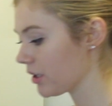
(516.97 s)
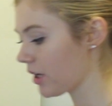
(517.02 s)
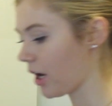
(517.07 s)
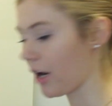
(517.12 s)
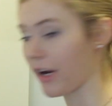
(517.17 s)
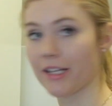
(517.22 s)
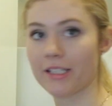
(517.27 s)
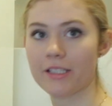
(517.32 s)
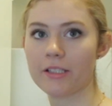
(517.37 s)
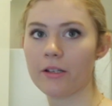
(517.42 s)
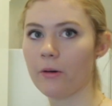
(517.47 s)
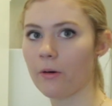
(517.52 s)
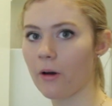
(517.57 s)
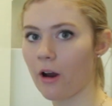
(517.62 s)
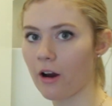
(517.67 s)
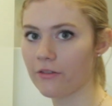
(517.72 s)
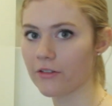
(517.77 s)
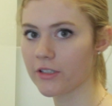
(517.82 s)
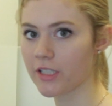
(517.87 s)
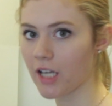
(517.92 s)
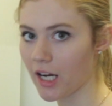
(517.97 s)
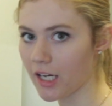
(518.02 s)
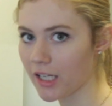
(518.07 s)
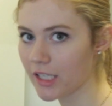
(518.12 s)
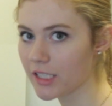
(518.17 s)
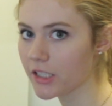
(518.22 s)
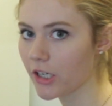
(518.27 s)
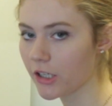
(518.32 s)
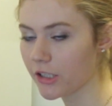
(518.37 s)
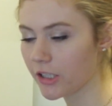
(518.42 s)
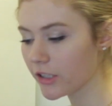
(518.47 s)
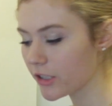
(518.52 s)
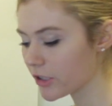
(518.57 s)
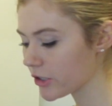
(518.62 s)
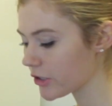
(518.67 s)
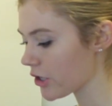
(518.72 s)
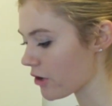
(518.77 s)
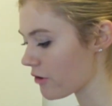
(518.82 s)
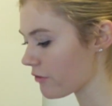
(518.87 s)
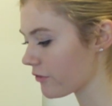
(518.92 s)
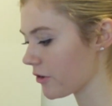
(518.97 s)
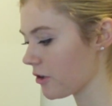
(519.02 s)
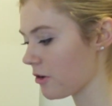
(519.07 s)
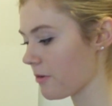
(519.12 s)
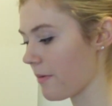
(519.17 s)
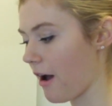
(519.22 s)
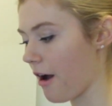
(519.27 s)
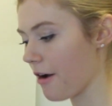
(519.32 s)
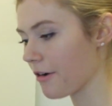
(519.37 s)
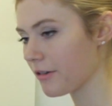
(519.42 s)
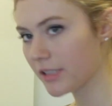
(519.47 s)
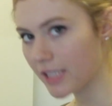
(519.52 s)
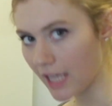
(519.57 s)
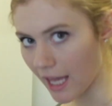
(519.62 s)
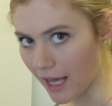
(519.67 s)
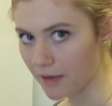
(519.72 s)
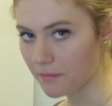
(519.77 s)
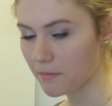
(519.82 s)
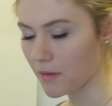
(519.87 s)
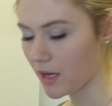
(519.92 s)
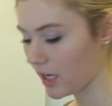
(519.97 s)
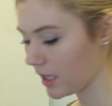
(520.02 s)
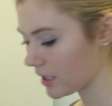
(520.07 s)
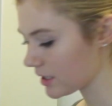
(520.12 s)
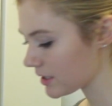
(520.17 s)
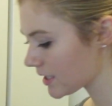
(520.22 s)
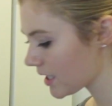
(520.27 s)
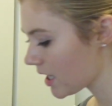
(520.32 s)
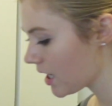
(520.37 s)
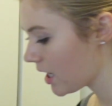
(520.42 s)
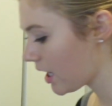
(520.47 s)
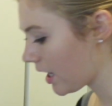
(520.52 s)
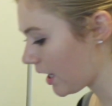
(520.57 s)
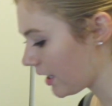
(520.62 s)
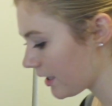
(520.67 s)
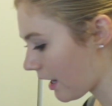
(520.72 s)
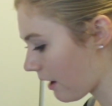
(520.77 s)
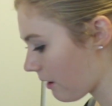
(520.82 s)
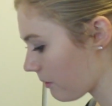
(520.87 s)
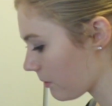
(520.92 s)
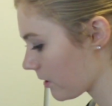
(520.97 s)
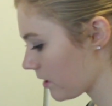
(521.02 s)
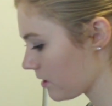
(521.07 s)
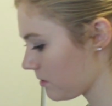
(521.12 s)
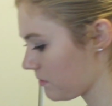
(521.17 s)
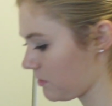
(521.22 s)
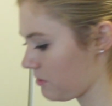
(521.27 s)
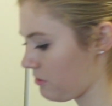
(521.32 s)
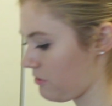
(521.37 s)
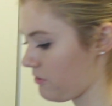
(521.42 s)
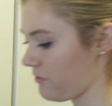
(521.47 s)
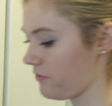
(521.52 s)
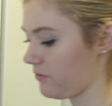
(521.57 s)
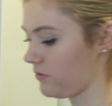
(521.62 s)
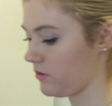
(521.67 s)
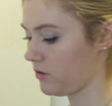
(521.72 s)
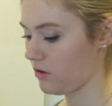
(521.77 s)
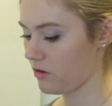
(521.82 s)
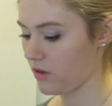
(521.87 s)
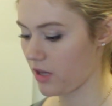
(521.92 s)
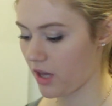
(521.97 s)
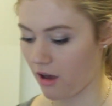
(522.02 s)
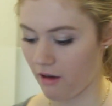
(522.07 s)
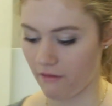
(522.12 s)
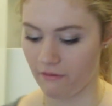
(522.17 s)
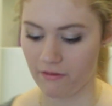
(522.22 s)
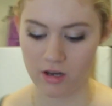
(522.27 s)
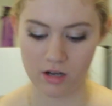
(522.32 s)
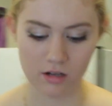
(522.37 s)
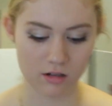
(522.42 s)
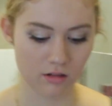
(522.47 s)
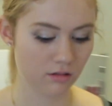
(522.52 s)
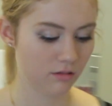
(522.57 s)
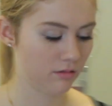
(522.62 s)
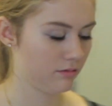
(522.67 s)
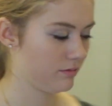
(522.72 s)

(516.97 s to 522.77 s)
Alright, so our frittata has cooked on the stove for about 10 minutes, and now we're gonna move to the oven.